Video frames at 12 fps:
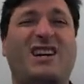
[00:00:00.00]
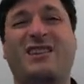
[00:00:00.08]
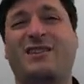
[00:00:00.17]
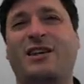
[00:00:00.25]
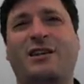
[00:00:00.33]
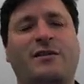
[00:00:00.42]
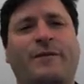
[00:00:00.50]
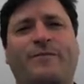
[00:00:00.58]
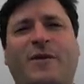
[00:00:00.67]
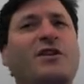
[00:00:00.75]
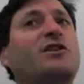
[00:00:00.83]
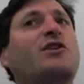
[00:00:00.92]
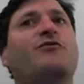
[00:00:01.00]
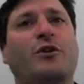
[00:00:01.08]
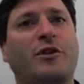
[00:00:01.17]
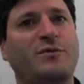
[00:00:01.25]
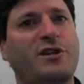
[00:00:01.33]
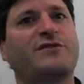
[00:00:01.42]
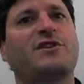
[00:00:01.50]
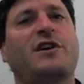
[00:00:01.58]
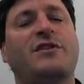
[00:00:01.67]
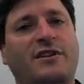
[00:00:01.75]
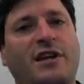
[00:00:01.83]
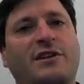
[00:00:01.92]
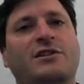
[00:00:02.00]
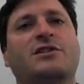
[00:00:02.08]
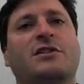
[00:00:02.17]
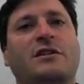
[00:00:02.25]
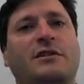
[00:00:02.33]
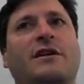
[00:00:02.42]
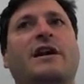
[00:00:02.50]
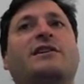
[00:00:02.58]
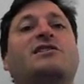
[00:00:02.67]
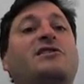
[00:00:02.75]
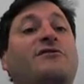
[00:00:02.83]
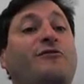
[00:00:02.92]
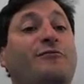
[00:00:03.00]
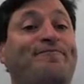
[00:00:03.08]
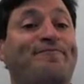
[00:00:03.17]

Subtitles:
I think they're fooling themselves. I think that is excessive.